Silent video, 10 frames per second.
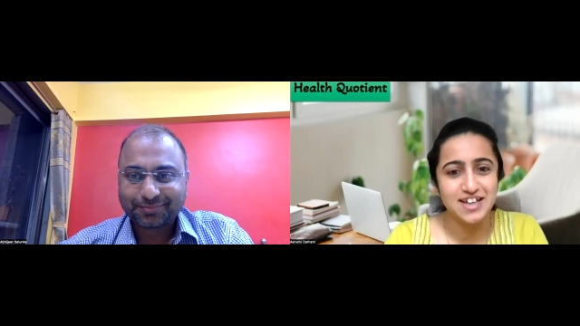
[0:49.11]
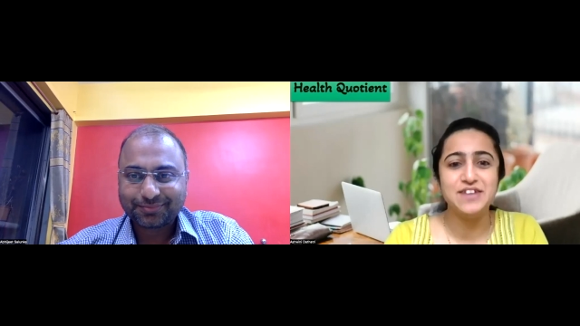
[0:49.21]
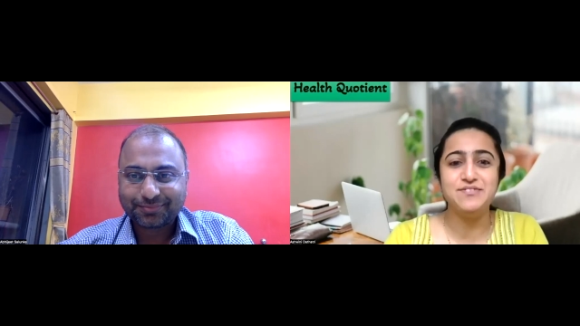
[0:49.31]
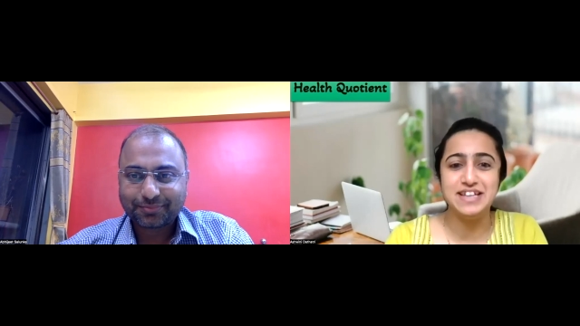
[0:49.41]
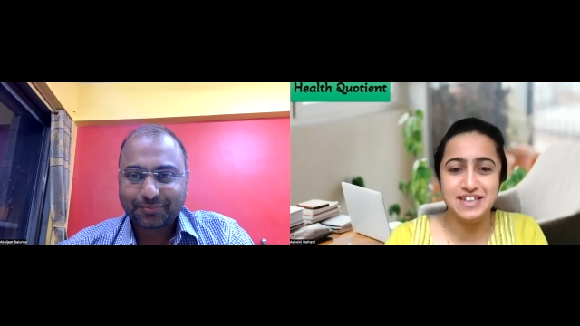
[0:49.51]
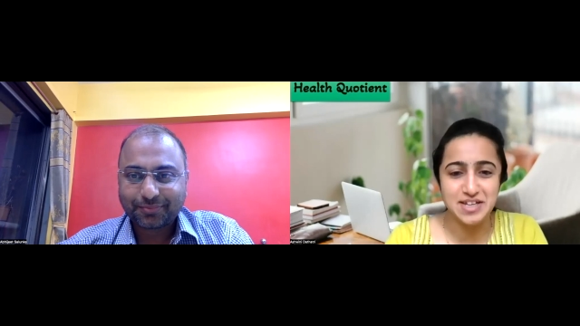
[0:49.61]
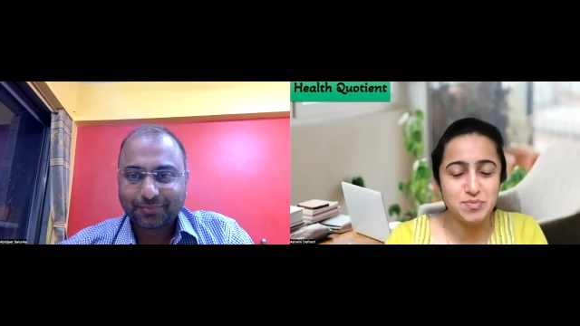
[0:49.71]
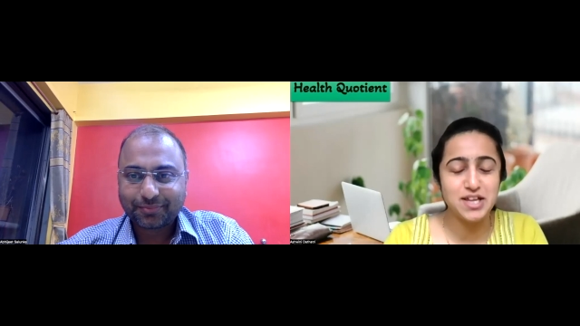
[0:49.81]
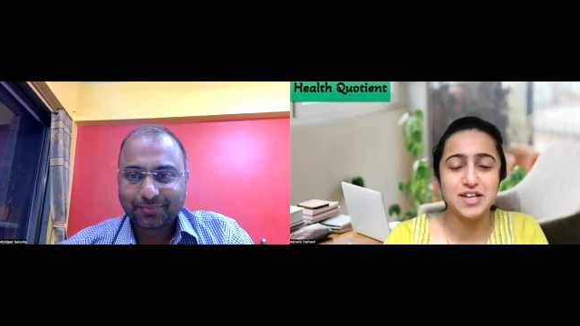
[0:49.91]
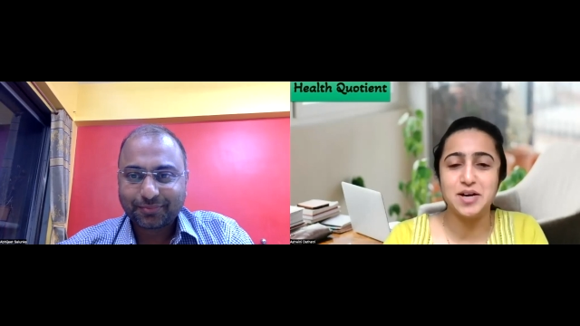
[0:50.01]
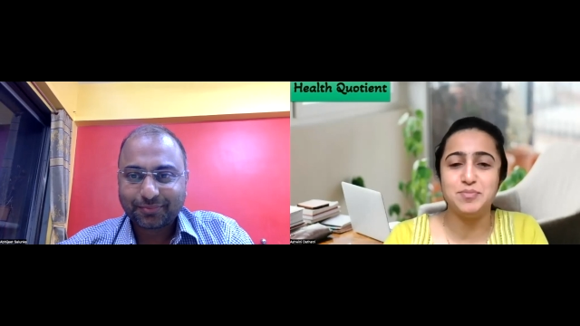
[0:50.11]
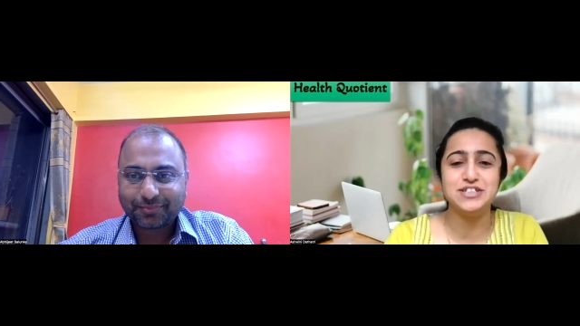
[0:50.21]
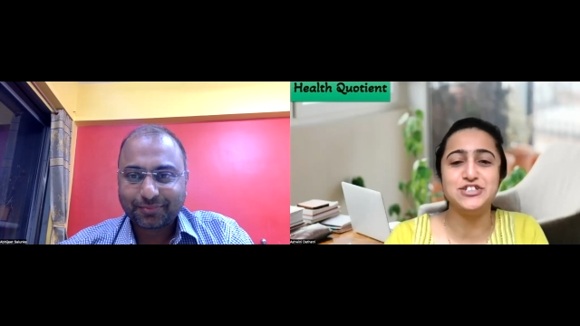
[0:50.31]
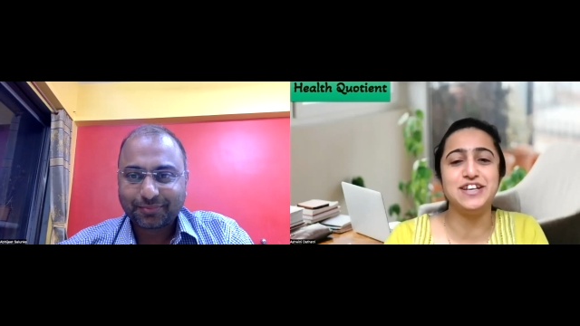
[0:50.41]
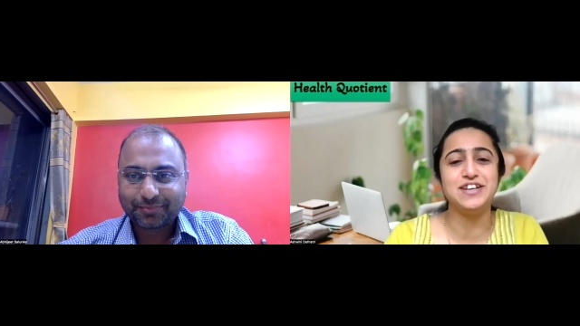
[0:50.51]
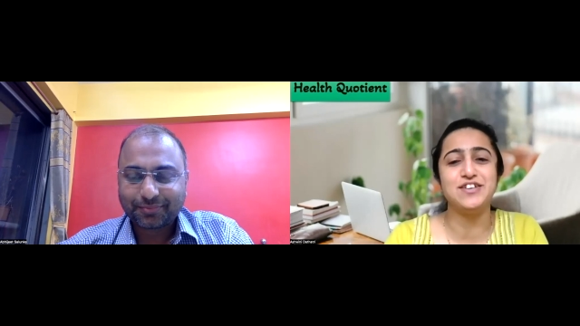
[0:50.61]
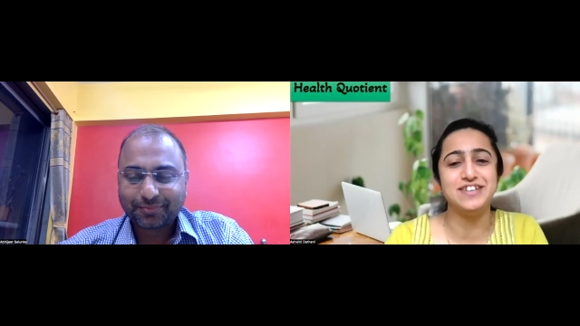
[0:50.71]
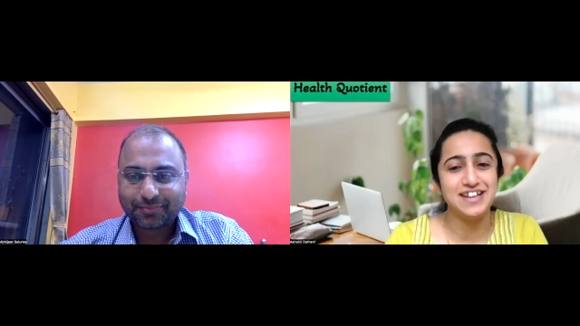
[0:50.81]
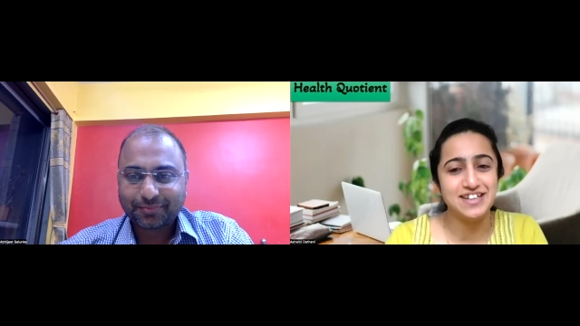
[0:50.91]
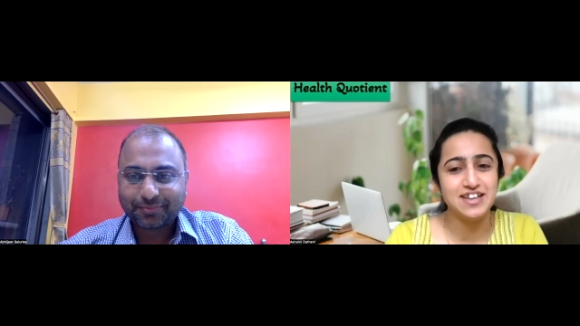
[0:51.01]
Speaker 1: We deeply appreciate your
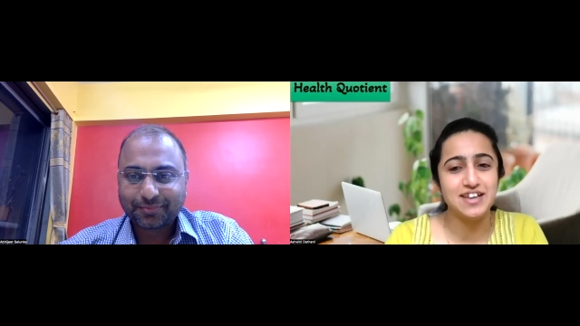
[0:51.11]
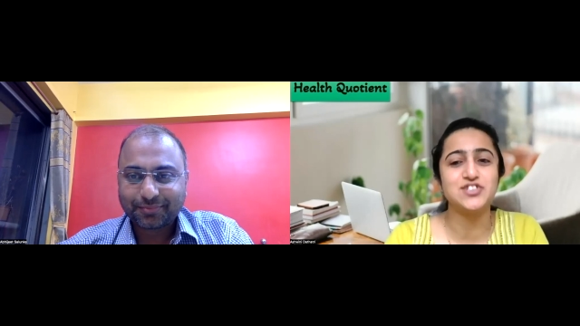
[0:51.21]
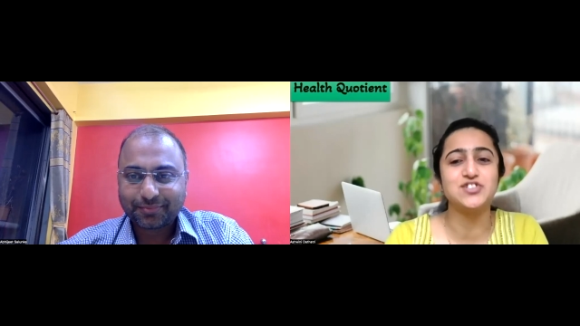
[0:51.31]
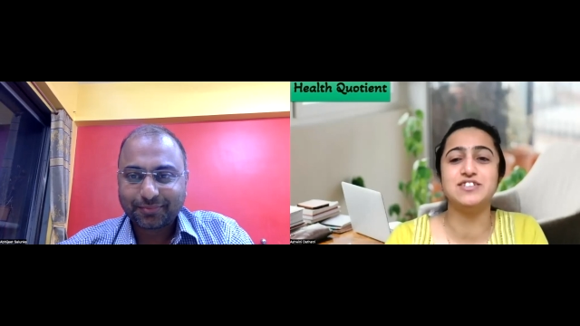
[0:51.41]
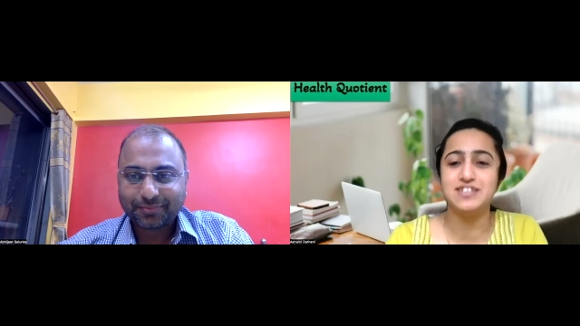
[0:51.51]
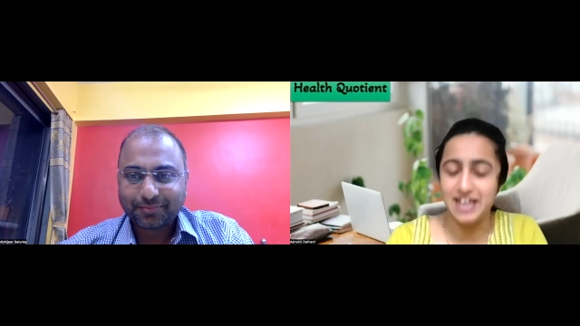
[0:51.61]
dedication,